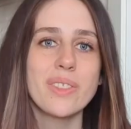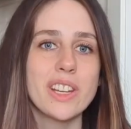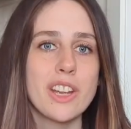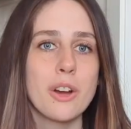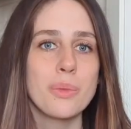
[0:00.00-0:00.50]
this
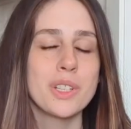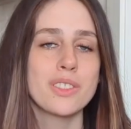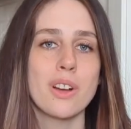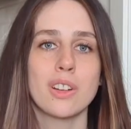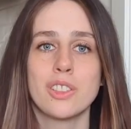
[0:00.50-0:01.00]
video, we
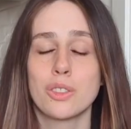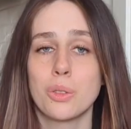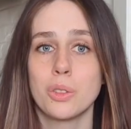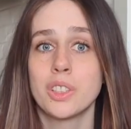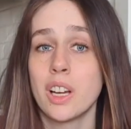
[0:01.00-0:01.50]
saw
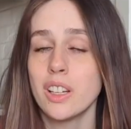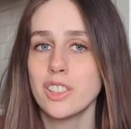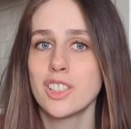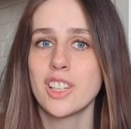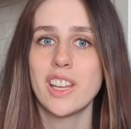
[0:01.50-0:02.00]
controlled
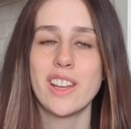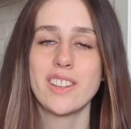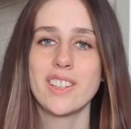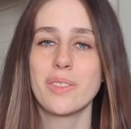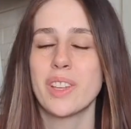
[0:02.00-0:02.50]
touch,
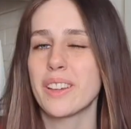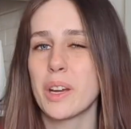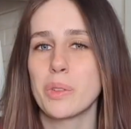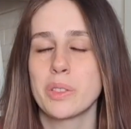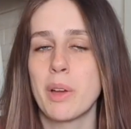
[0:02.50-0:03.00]
and if that
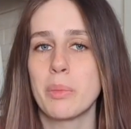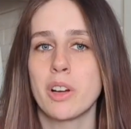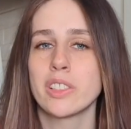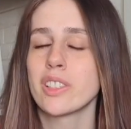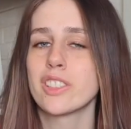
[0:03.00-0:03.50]
guy was my
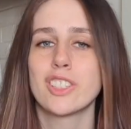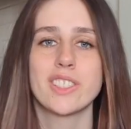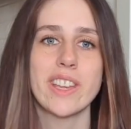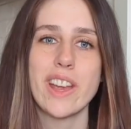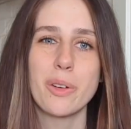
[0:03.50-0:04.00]
boss, let's
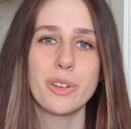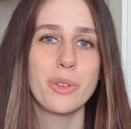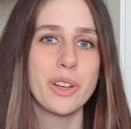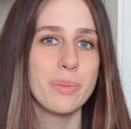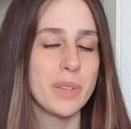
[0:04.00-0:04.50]
just say I would
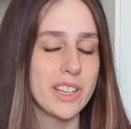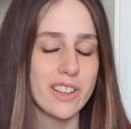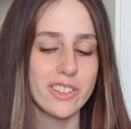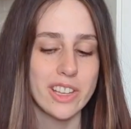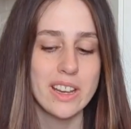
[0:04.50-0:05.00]
quit
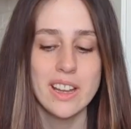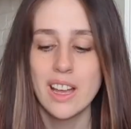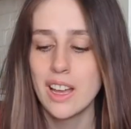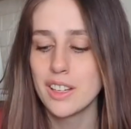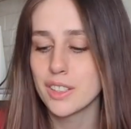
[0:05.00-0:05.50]
immediately.
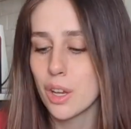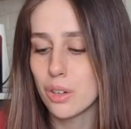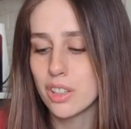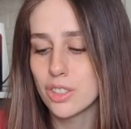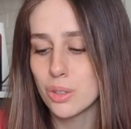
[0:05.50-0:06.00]
So
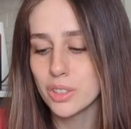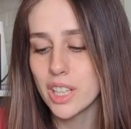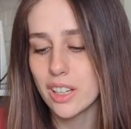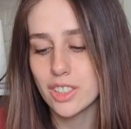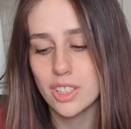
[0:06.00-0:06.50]
controlled
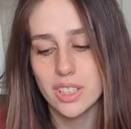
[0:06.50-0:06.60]
touch